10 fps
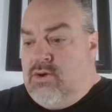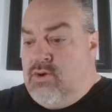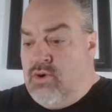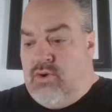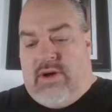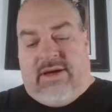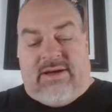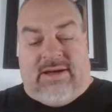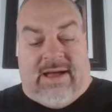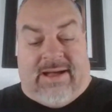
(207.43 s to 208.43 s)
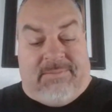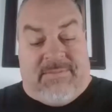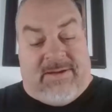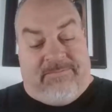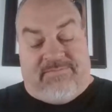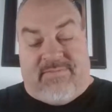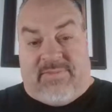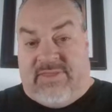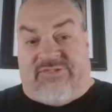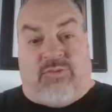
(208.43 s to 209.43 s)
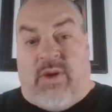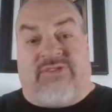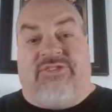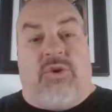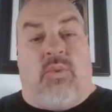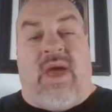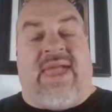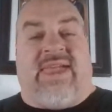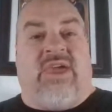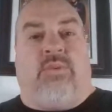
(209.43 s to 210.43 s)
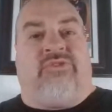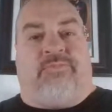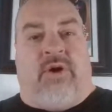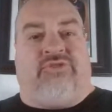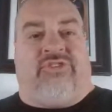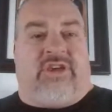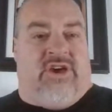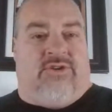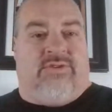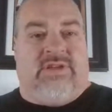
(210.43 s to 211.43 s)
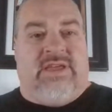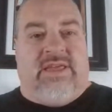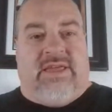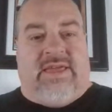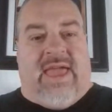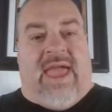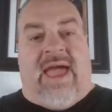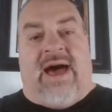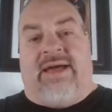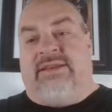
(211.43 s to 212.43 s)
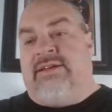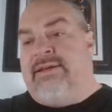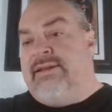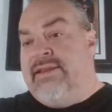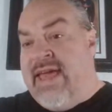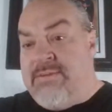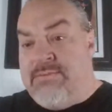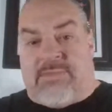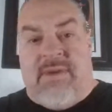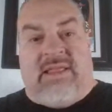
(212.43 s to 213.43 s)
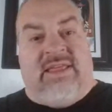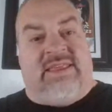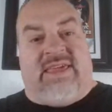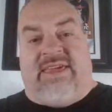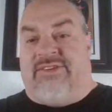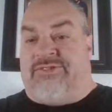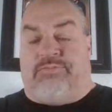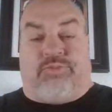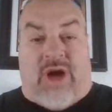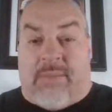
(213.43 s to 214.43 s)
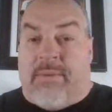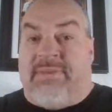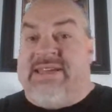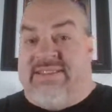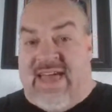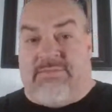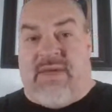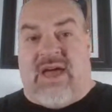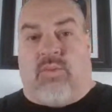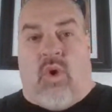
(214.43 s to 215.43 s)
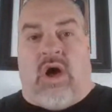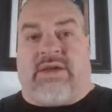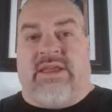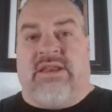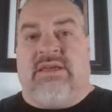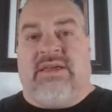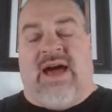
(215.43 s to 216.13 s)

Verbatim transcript: Whew. Um, this wasn't the way it was supposed to go. And Nate McMillan is probably dead man walking.